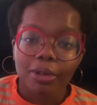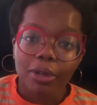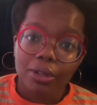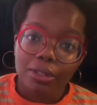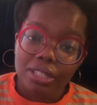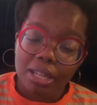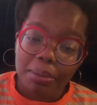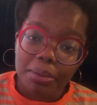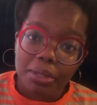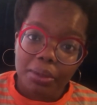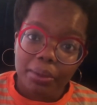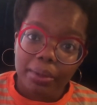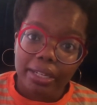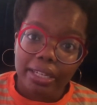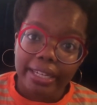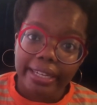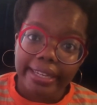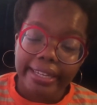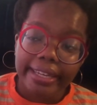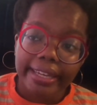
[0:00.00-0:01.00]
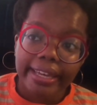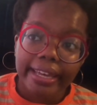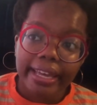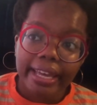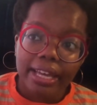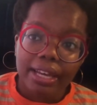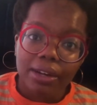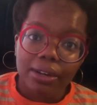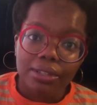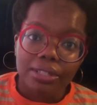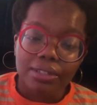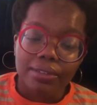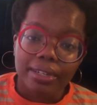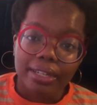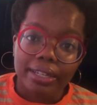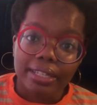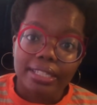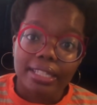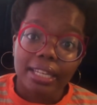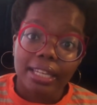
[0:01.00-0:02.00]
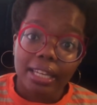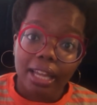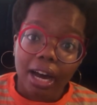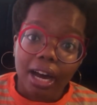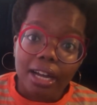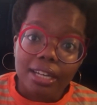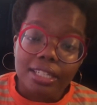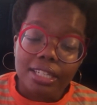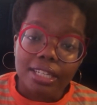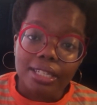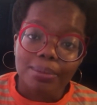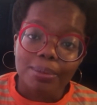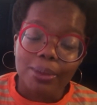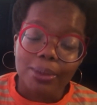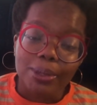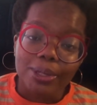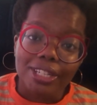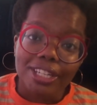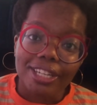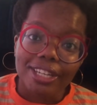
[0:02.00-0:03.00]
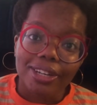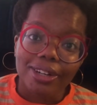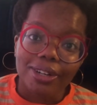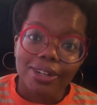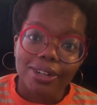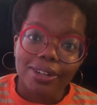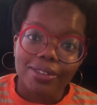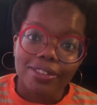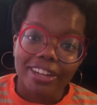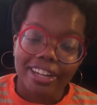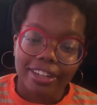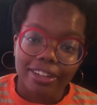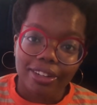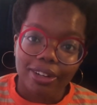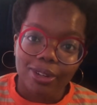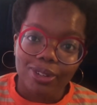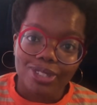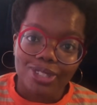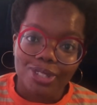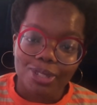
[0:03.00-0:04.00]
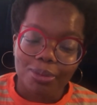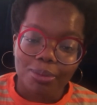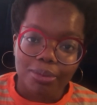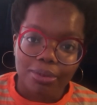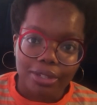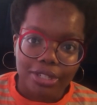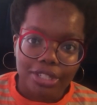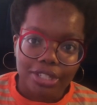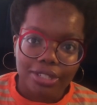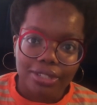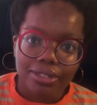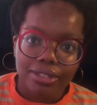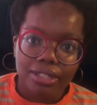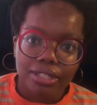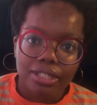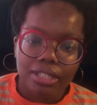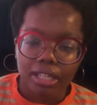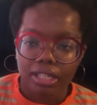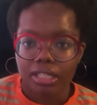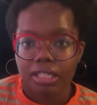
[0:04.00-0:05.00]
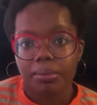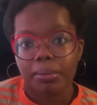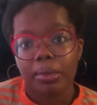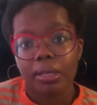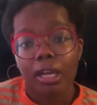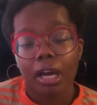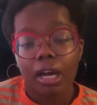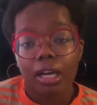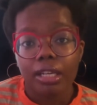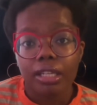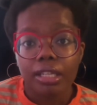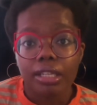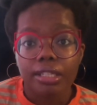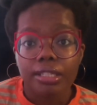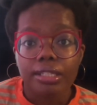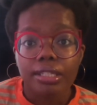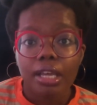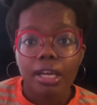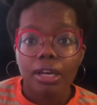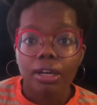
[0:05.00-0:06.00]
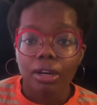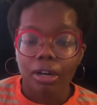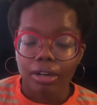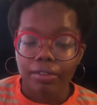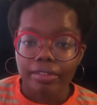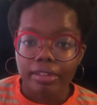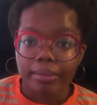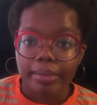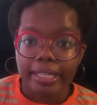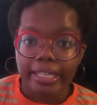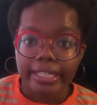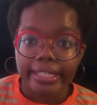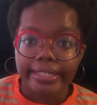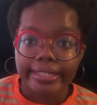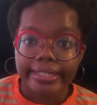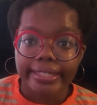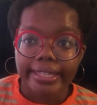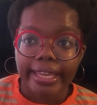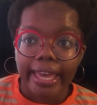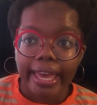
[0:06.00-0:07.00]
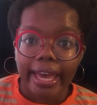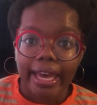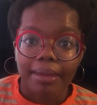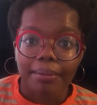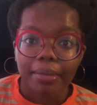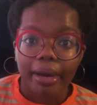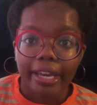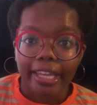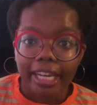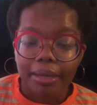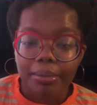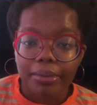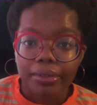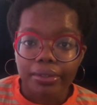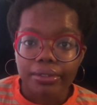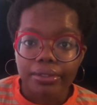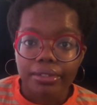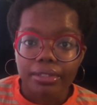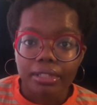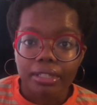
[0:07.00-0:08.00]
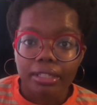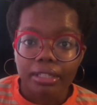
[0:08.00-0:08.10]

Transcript: Subsequently, Costa Rica is a large exporter of agricultural produce, such as bananas, coffee beans, and pineapples.